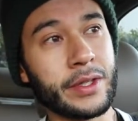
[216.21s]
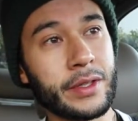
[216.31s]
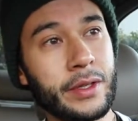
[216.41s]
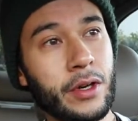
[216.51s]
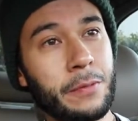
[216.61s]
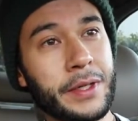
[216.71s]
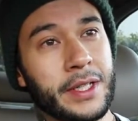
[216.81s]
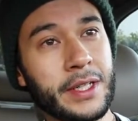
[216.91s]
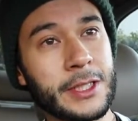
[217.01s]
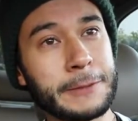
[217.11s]
you know,
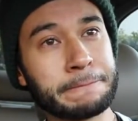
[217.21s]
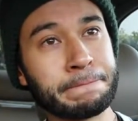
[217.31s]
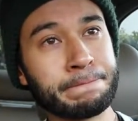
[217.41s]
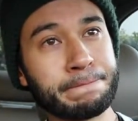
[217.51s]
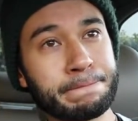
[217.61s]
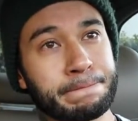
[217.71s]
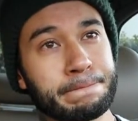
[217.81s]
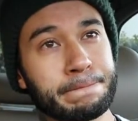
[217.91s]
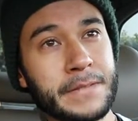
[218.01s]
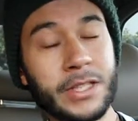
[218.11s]
because
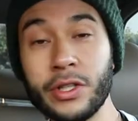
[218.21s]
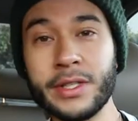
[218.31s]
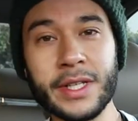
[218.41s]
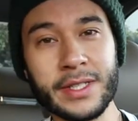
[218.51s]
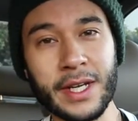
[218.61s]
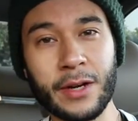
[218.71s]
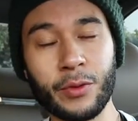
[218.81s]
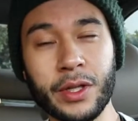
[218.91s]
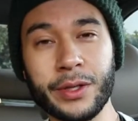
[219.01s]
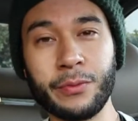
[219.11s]
there's things that I
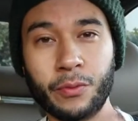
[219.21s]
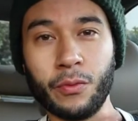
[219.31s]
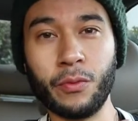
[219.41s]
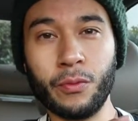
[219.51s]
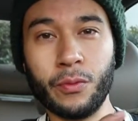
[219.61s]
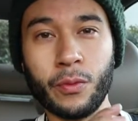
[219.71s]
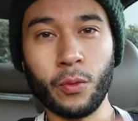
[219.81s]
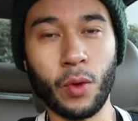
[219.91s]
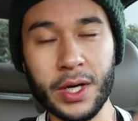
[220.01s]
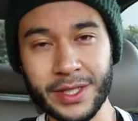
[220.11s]
really
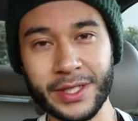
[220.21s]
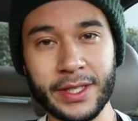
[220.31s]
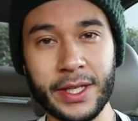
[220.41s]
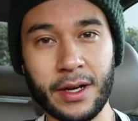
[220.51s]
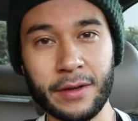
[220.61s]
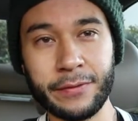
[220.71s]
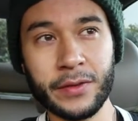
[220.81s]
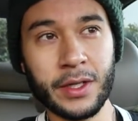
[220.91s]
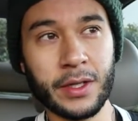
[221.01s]
want to get off